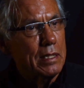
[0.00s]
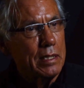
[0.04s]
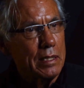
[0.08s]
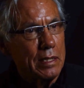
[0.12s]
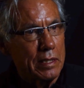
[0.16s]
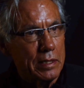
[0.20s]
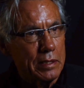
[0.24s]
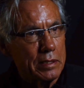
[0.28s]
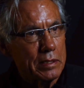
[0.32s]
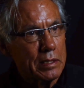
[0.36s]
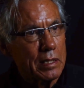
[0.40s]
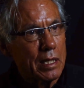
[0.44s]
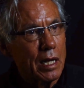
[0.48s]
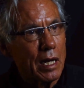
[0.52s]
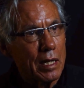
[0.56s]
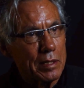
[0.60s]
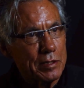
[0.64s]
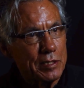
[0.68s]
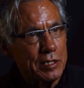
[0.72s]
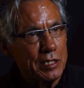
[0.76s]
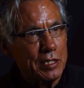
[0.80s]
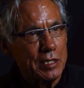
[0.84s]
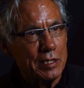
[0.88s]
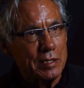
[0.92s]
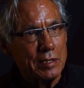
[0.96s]
in
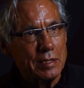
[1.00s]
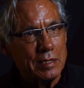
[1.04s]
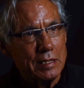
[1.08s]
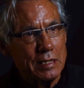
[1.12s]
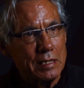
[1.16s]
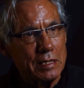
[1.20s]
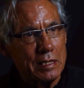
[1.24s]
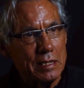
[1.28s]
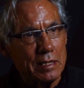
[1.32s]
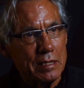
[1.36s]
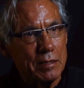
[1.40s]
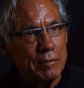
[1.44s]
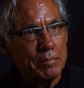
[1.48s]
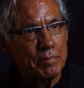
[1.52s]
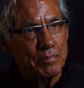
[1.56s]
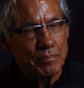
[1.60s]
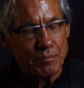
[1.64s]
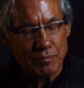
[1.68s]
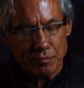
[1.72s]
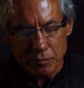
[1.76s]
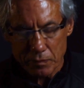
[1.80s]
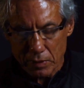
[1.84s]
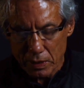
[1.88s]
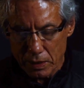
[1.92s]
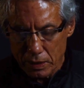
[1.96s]
conscience
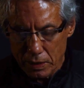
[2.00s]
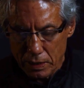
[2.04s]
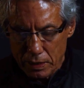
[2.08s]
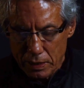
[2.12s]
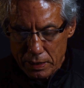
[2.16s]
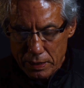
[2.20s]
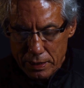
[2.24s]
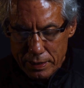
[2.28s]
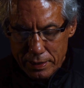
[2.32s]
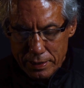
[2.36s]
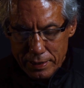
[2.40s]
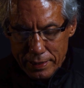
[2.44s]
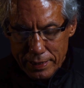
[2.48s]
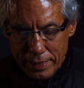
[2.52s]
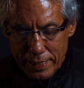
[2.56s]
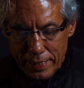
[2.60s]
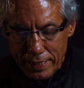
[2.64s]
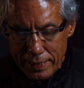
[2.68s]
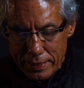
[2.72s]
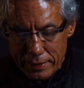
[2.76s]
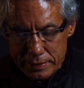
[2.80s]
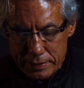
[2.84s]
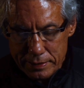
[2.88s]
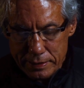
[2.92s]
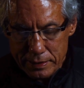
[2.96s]

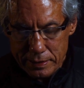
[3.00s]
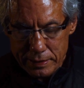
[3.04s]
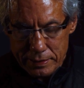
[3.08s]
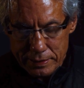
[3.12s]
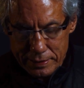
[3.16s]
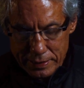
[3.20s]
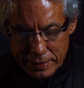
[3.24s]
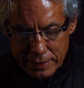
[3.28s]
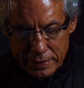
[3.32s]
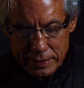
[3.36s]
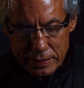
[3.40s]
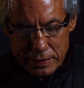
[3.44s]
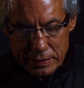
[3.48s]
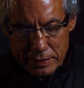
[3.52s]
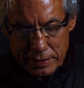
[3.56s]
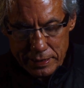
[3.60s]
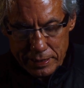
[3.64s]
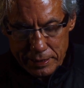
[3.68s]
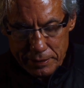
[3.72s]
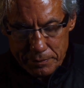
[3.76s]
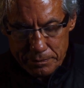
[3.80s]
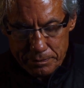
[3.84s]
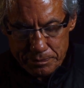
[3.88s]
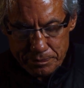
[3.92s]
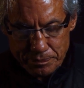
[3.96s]
and
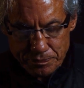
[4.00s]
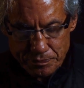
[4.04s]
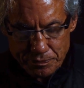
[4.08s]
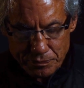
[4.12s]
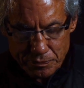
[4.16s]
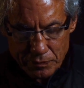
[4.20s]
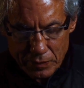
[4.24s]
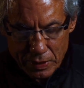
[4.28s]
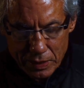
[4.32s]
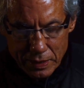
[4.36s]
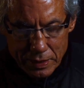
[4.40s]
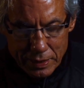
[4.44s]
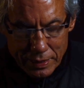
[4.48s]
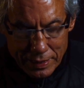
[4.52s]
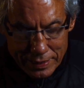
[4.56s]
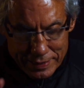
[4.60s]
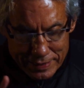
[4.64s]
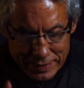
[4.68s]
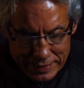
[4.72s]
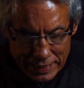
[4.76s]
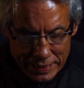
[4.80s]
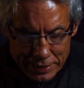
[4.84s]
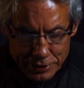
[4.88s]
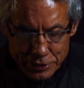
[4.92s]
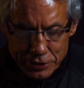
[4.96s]
dignity.
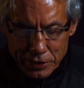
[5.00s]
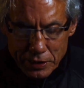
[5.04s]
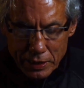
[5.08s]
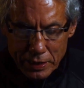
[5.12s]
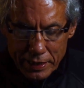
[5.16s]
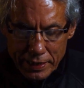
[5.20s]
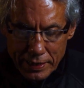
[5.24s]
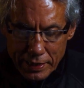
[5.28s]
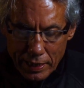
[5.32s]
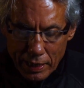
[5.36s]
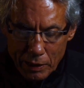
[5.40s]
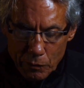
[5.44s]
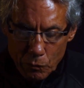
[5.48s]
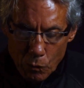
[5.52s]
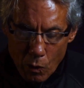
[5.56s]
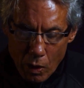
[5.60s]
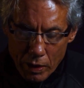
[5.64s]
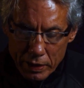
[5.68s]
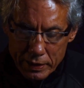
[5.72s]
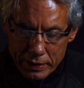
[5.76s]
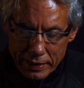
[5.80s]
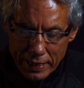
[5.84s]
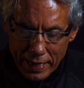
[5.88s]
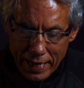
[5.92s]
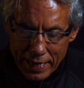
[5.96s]
Essentially, I
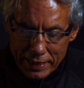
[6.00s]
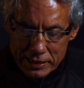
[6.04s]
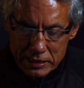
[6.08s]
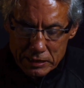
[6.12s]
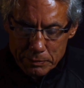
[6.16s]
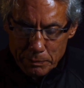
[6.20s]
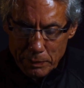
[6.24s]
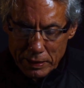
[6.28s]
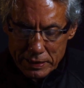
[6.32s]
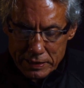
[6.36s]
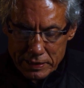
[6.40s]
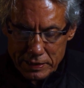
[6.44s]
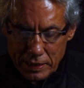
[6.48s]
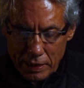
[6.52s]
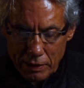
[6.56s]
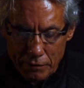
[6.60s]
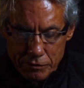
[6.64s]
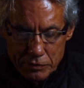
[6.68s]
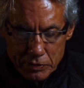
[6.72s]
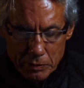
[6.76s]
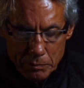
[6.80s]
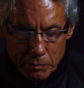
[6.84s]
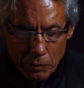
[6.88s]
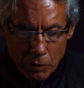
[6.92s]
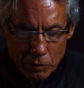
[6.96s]
wanted to ask
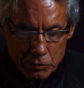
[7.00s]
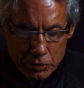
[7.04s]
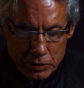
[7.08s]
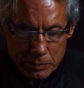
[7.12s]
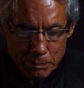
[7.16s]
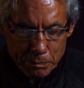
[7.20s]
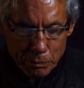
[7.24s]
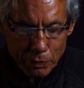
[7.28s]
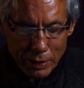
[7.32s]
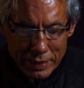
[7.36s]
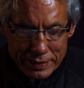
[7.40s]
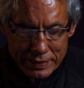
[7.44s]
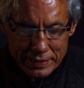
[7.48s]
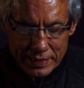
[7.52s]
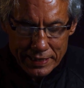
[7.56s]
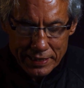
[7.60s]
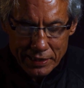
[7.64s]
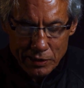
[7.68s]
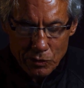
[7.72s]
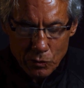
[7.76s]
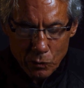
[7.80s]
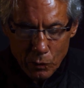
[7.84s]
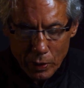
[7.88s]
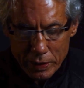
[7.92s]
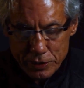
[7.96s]
myself the most
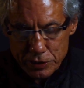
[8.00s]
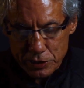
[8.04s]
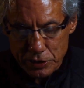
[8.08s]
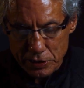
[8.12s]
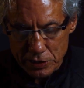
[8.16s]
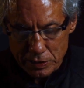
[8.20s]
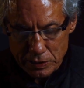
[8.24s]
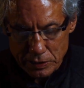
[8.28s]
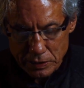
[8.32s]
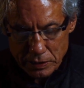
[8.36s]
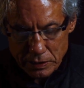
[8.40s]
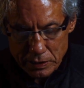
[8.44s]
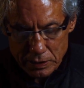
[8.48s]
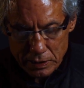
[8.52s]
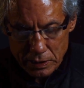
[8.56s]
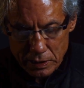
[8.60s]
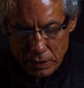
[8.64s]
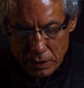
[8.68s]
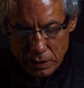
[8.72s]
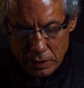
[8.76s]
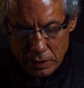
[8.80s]
pressing questions